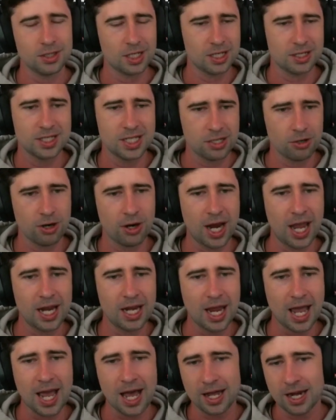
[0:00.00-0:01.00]
You can zero
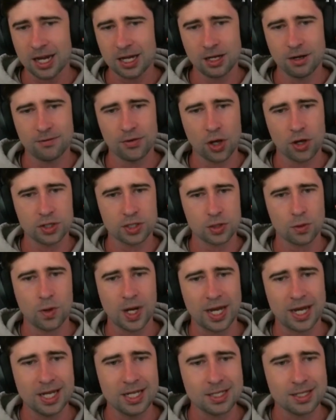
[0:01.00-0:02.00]
out any of those
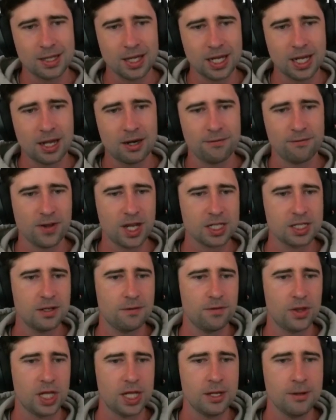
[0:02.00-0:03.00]
quite easily and
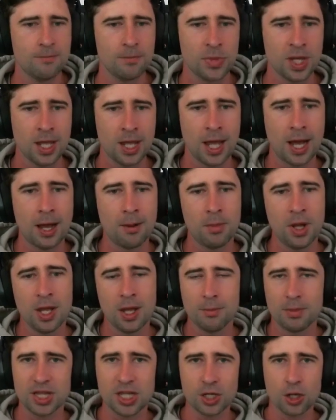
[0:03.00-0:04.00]
effectively.
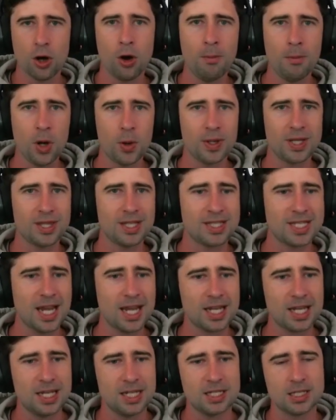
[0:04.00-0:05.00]
But the combo in the
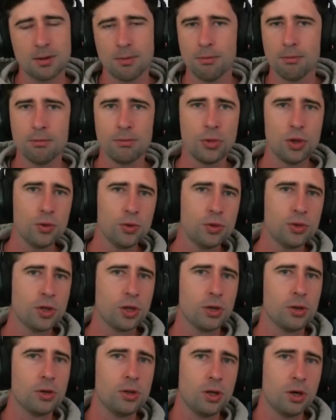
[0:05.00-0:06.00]
deck is Moon
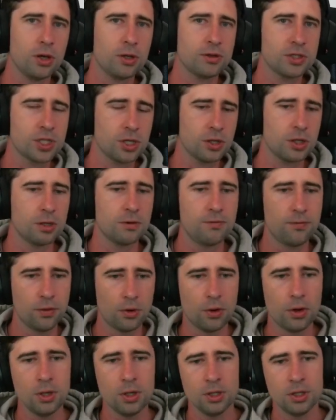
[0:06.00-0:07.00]
Girl on turn
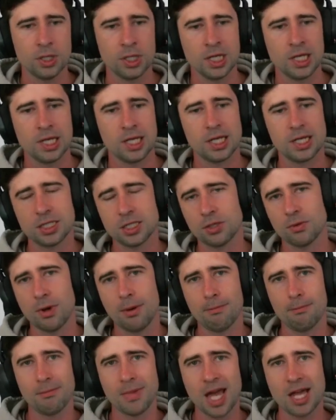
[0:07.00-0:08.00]
4 into
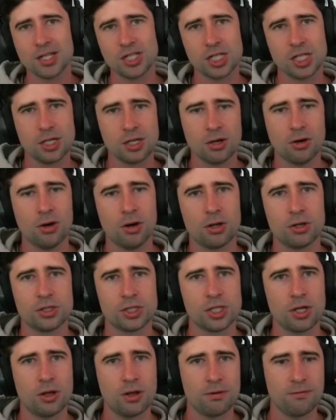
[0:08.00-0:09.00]
a Magik on
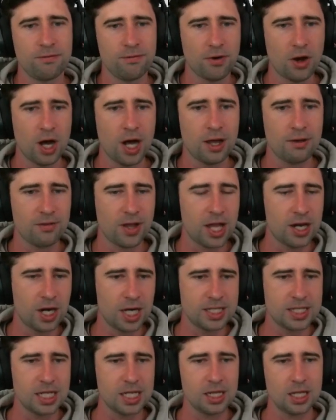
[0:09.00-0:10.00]
turn 5. And
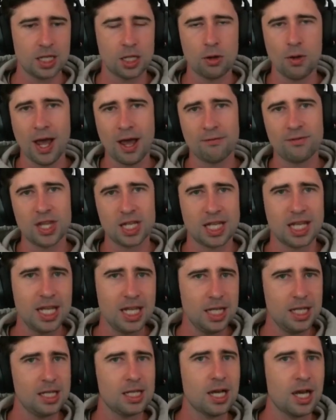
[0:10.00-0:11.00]
ideally, you have the
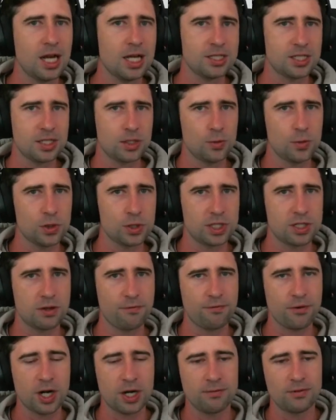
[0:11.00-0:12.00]
key cards towards the
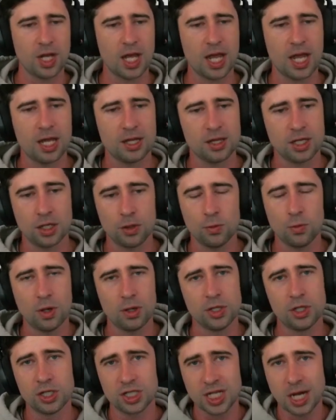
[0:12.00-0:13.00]
front of your hand that
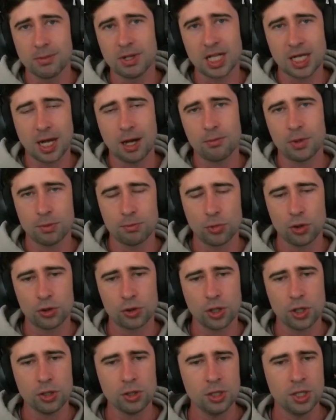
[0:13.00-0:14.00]
you're doubling up with
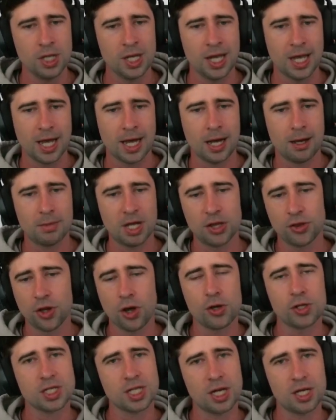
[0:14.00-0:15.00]
Moon Girl. And
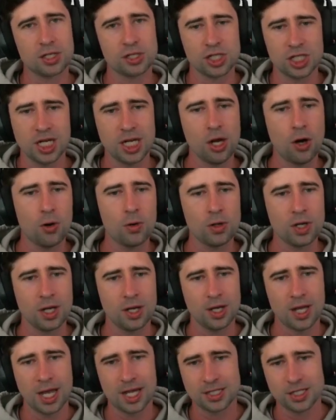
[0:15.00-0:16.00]
those are She-Hulk
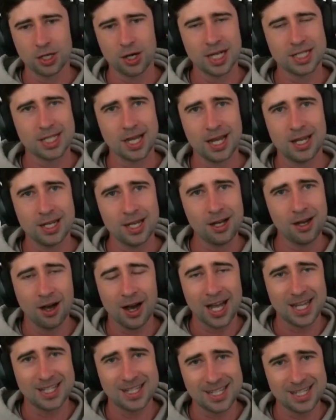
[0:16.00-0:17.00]
and Titania,
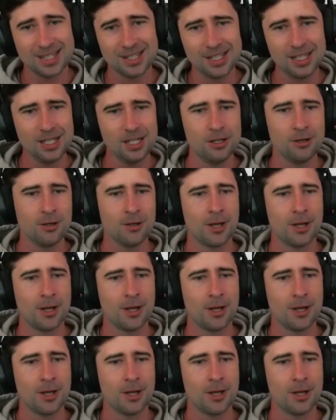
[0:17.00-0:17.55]
ideally.